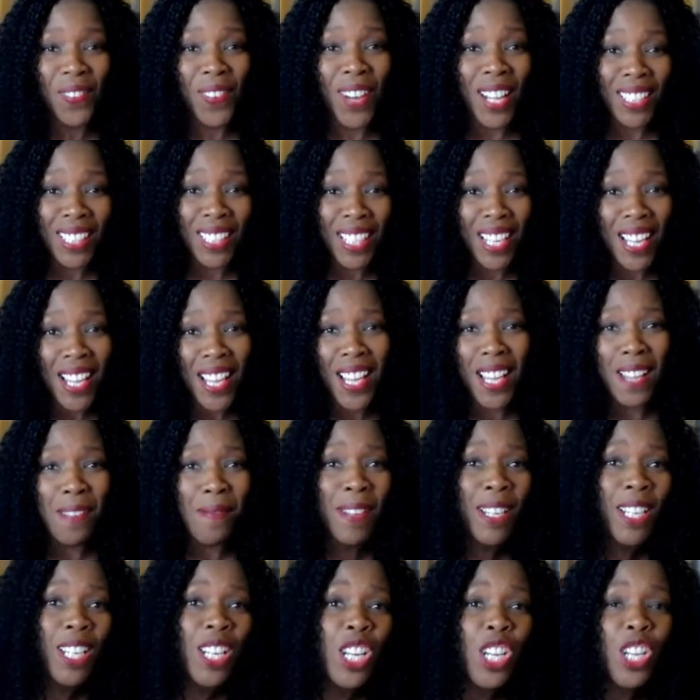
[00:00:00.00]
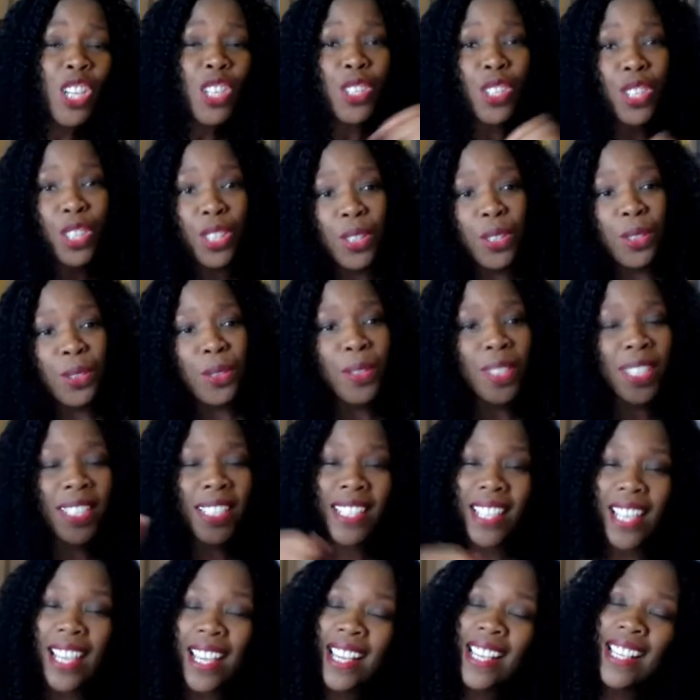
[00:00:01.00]
Welcome to
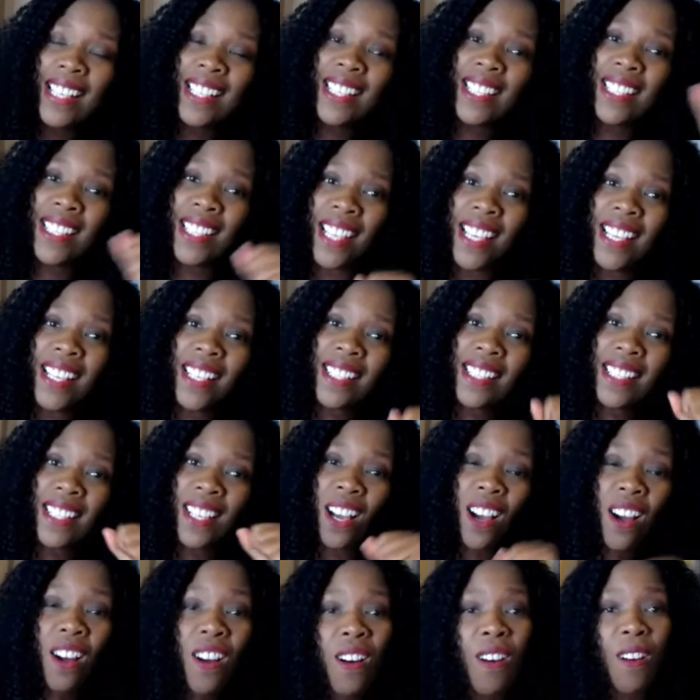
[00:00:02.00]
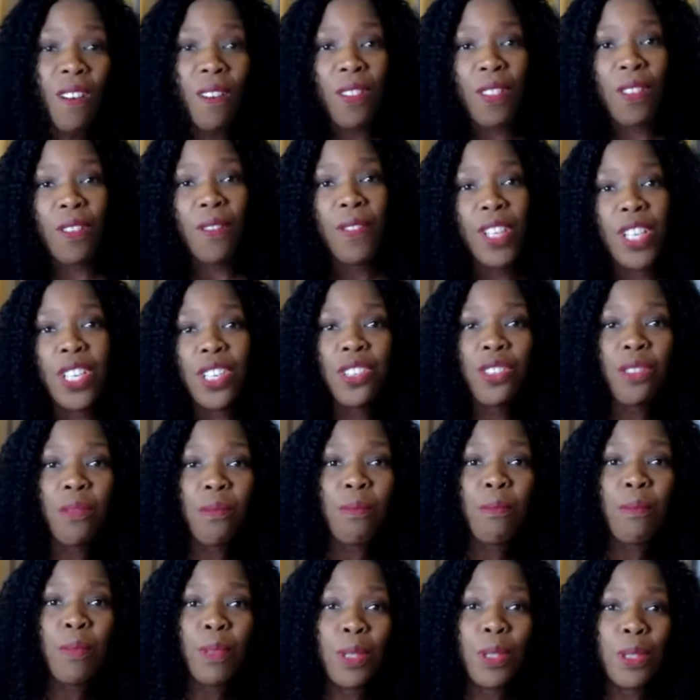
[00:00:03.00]
day 6 of the
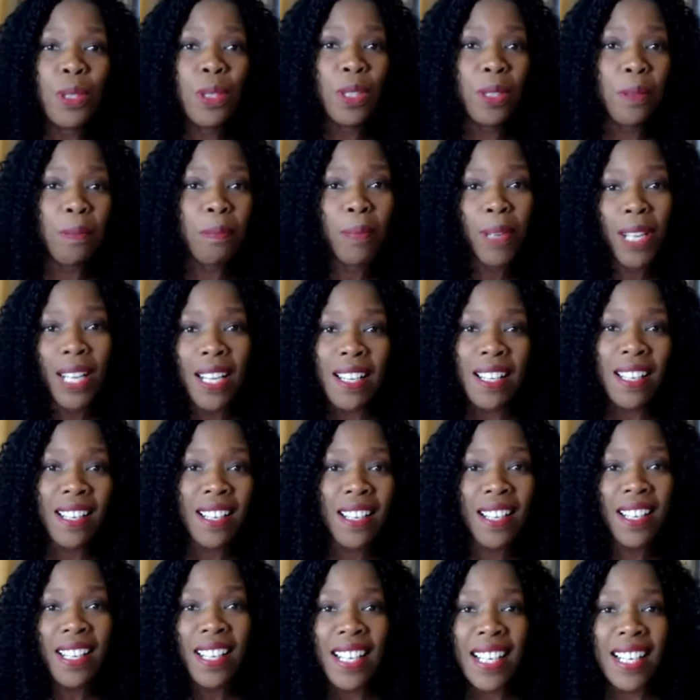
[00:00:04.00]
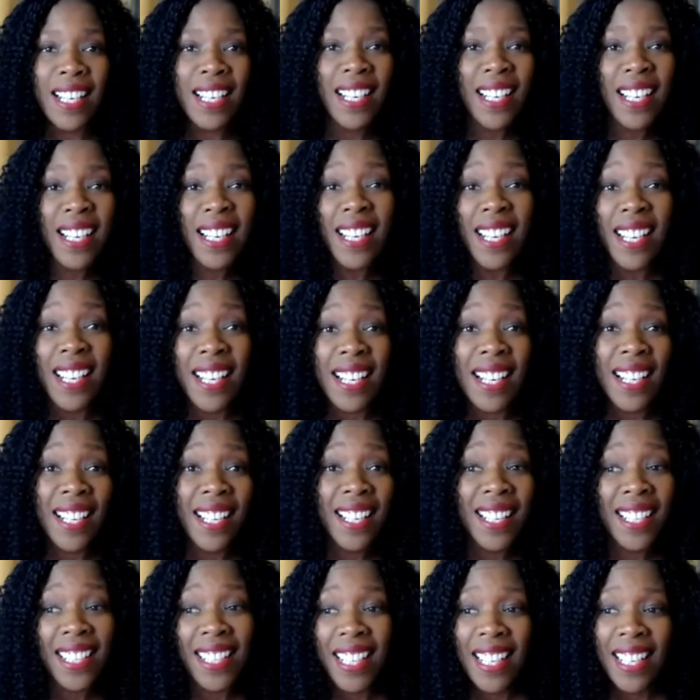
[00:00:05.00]
Vision Board Party.